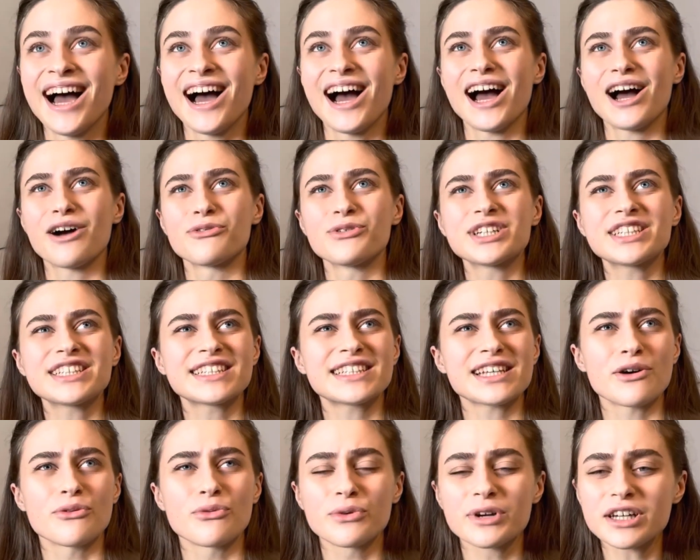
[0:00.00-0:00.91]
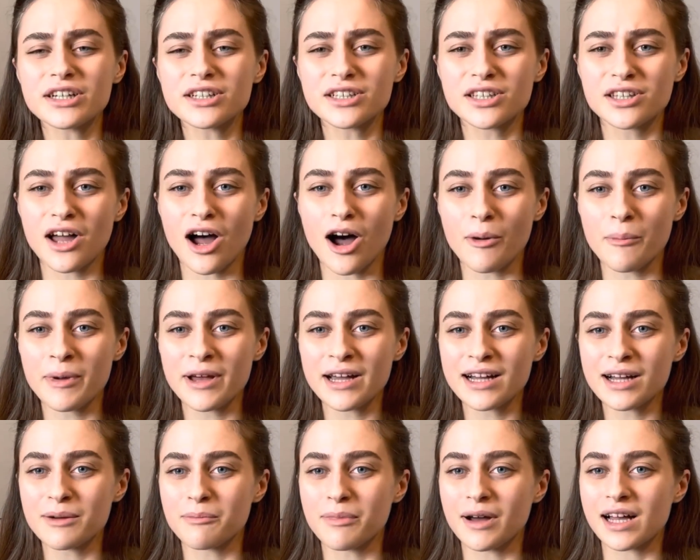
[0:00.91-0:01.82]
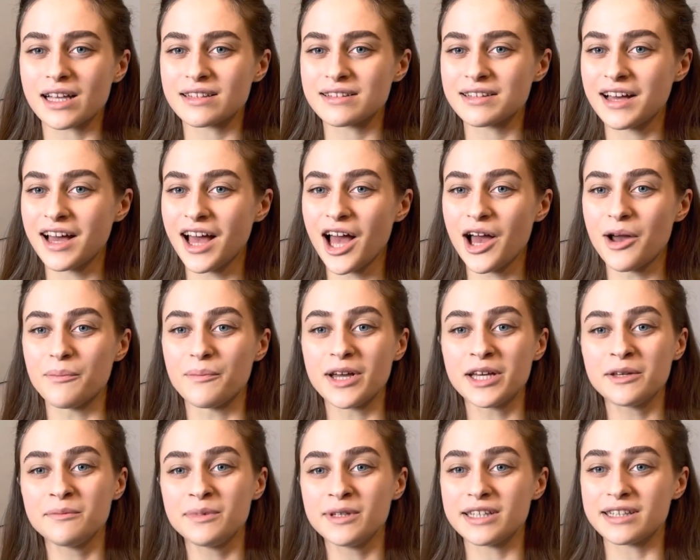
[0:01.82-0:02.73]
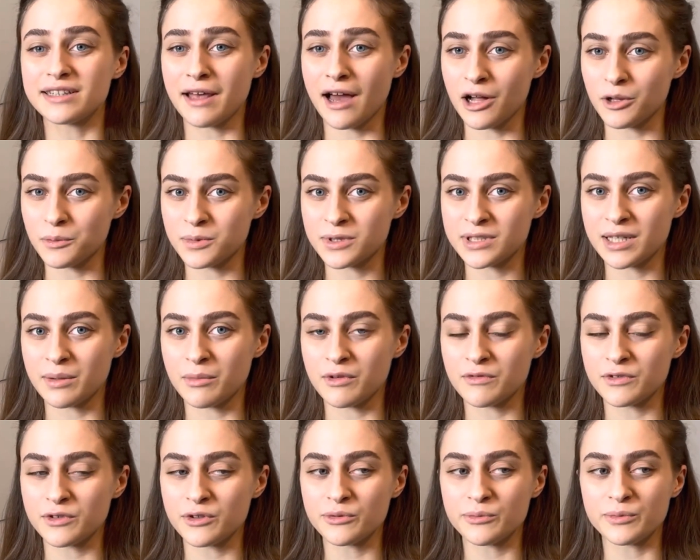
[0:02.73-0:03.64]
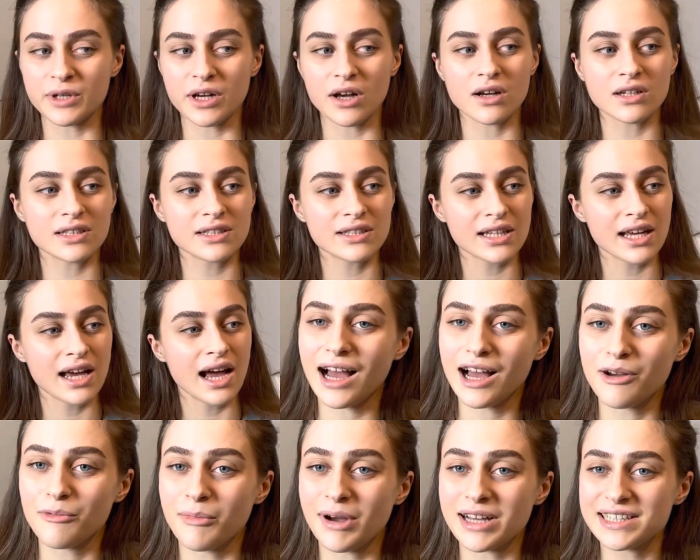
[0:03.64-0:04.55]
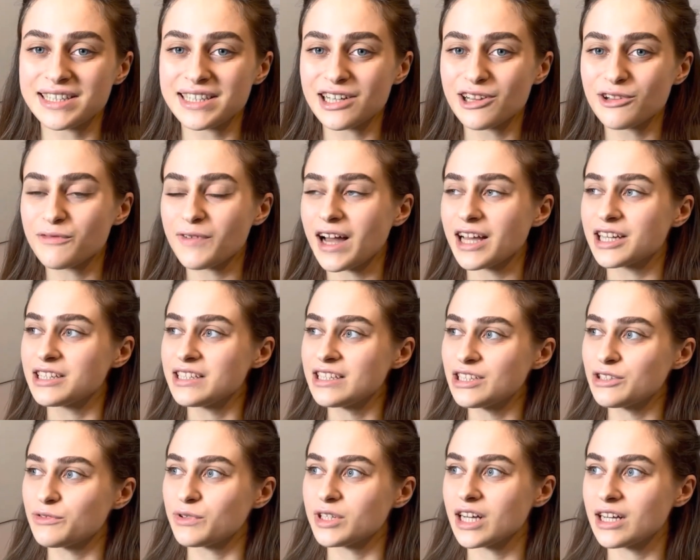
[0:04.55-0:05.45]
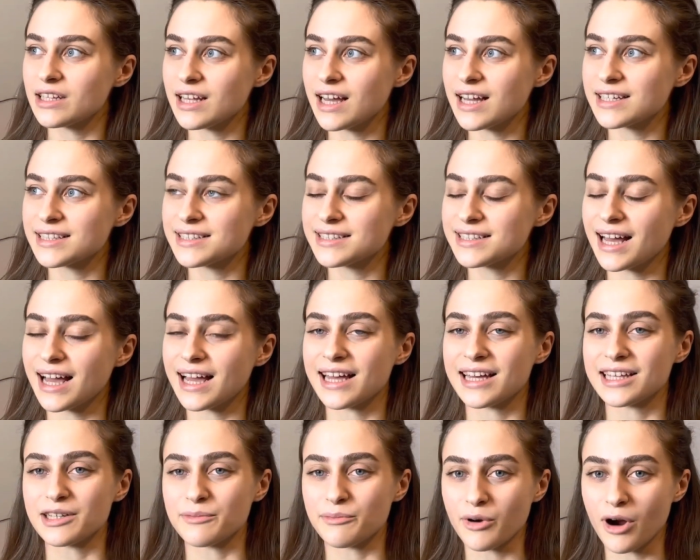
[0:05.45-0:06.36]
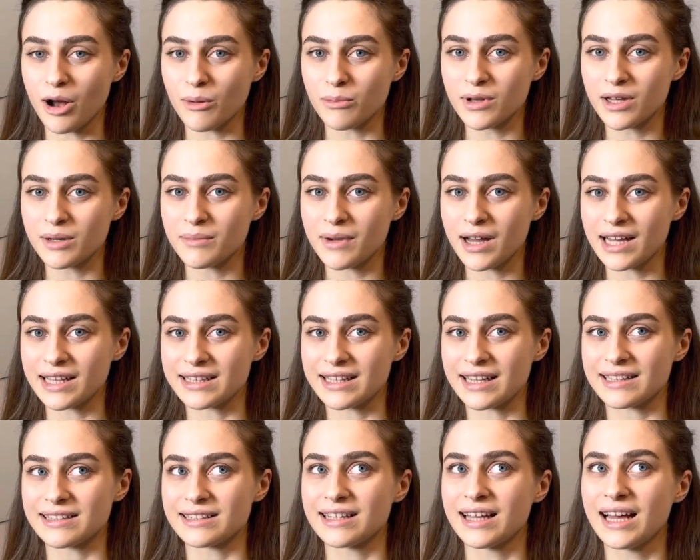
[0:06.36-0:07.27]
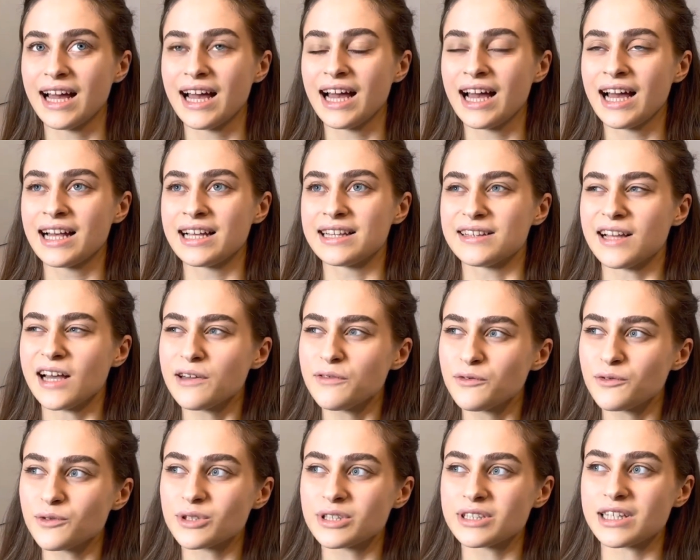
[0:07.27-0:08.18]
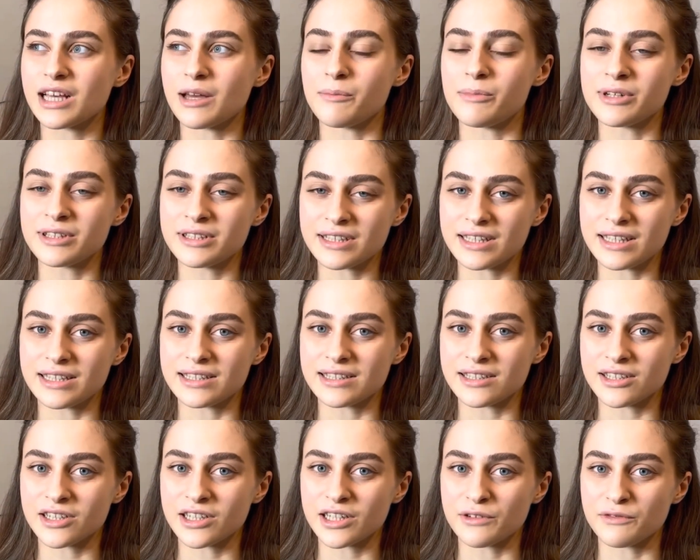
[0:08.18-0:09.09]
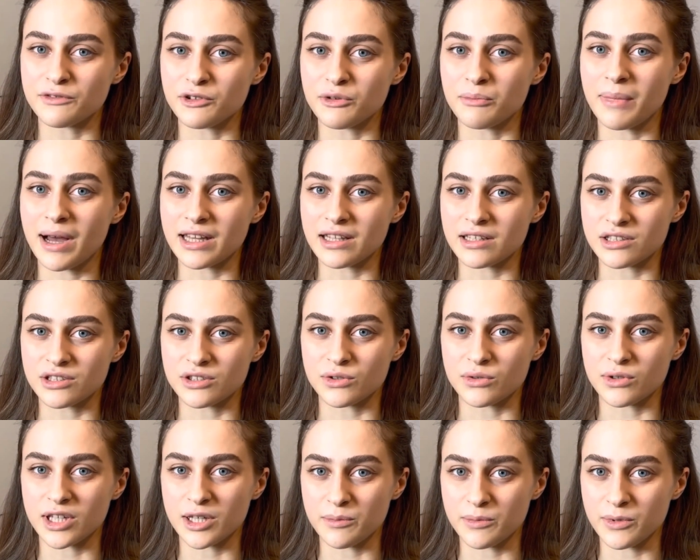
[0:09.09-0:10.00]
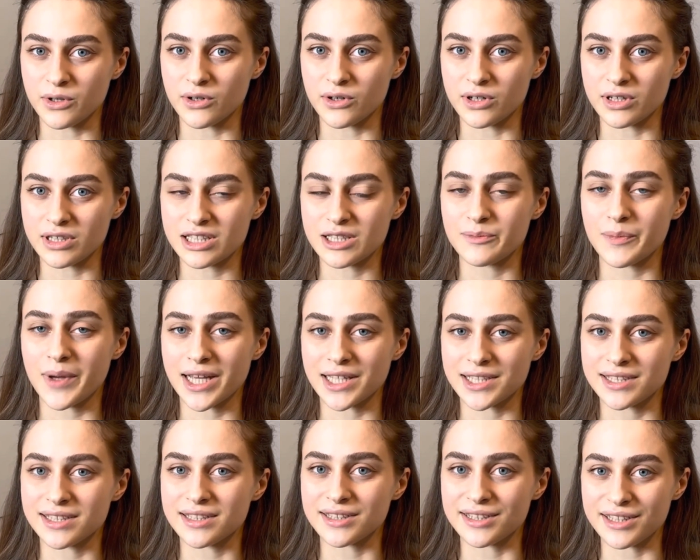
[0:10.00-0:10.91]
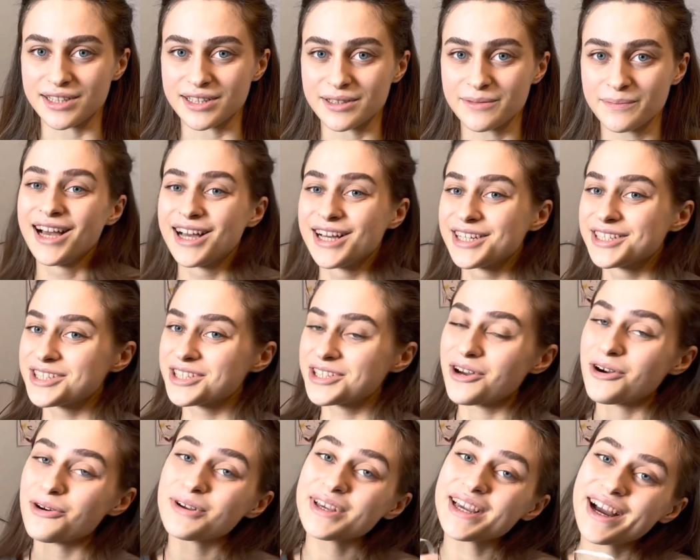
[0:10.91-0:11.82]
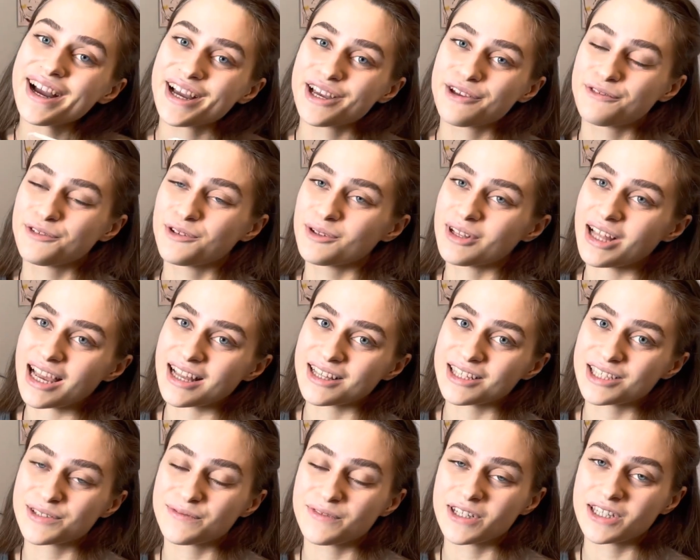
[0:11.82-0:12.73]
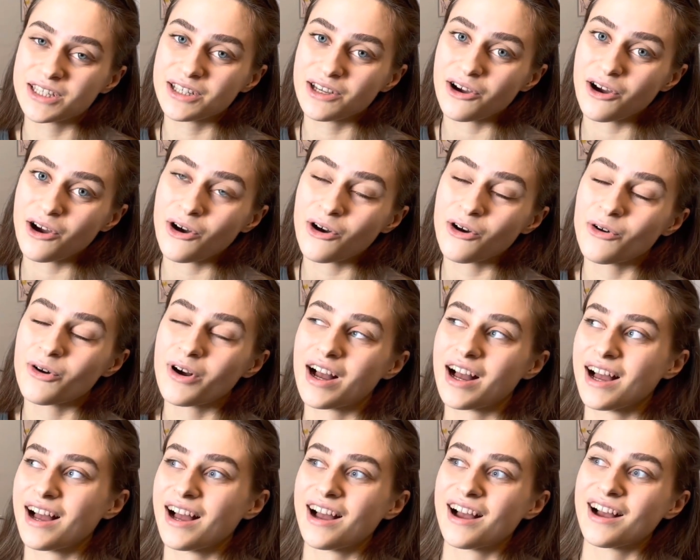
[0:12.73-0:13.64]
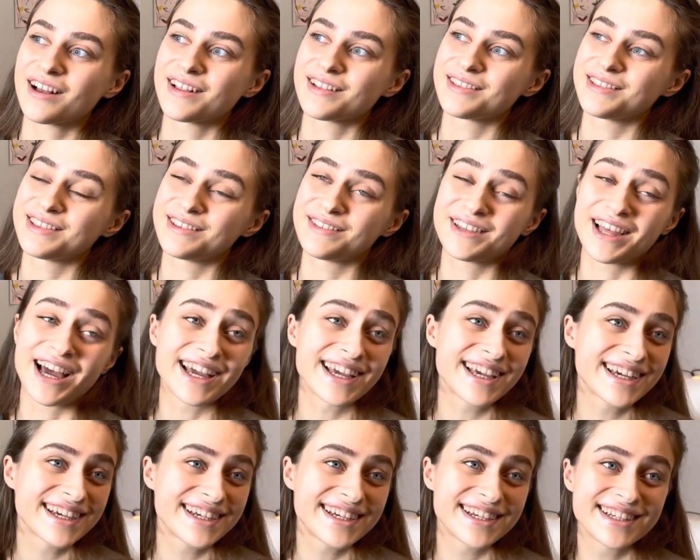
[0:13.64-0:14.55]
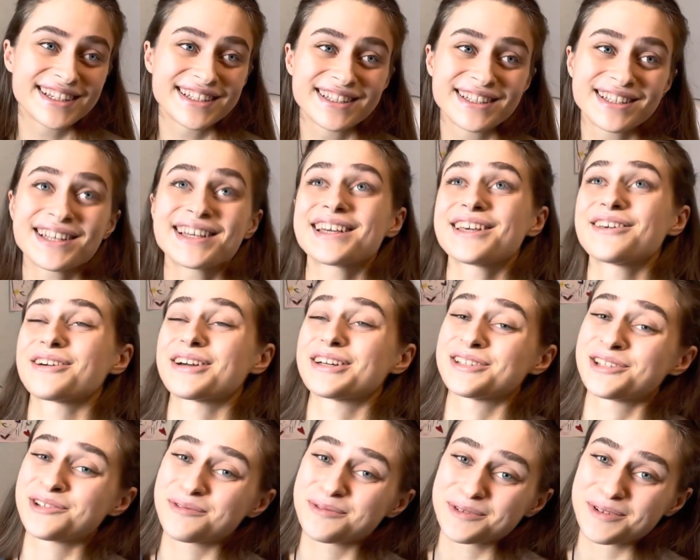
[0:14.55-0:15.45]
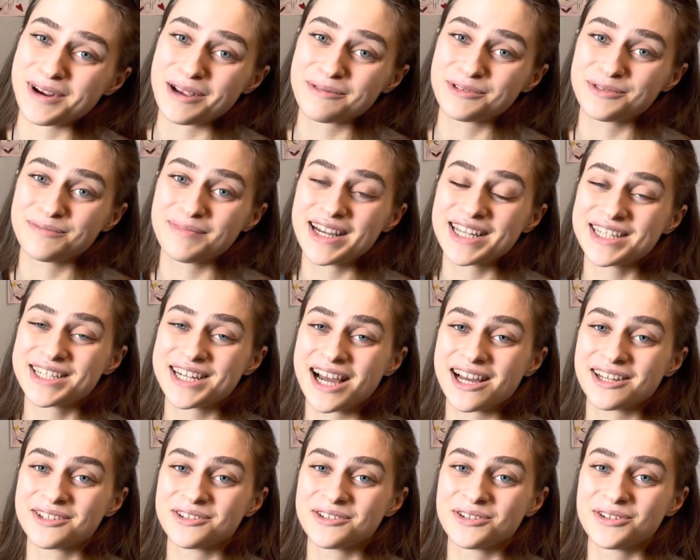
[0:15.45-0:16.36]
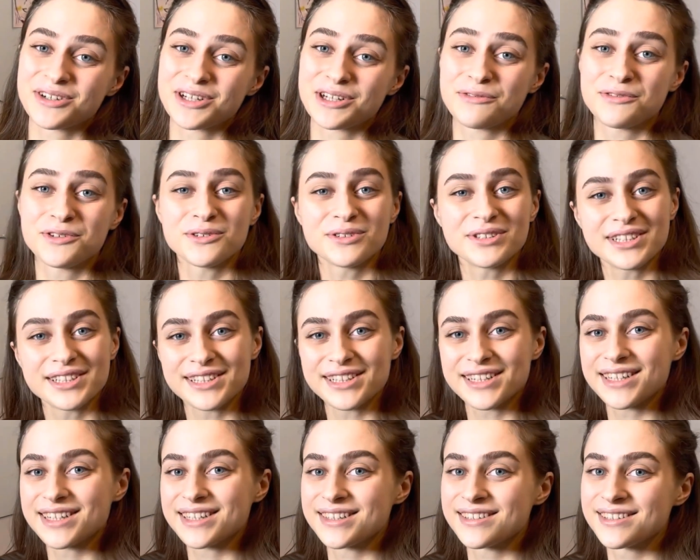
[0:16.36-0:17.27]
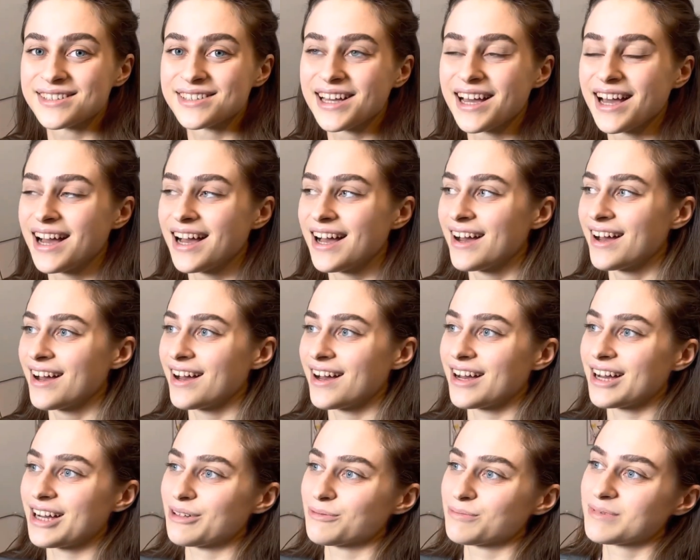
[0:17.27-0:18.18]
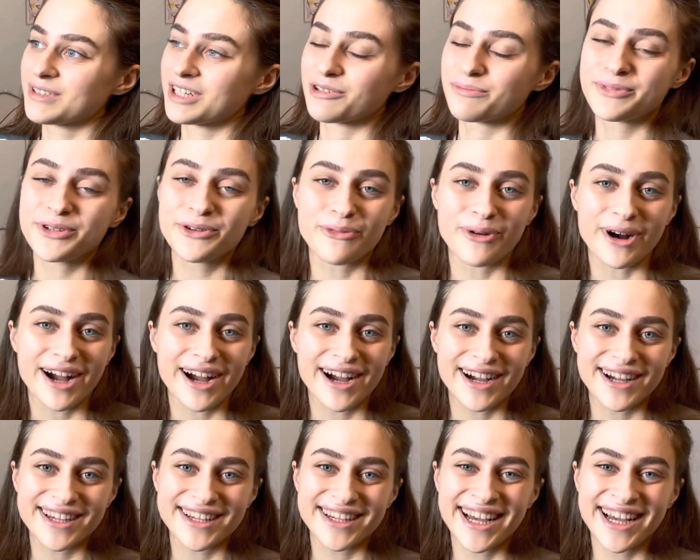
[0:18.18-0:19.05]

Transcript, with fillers: uh, which is a weird topic, but maybe it helps some of you because myself, I didn't realize I had a problem and that life was a bit easier if you managed to keep your space clean. So, yeah, if you like this video, uh, like it, you can subscribe to my channel. If you didn't, uh, tell me why.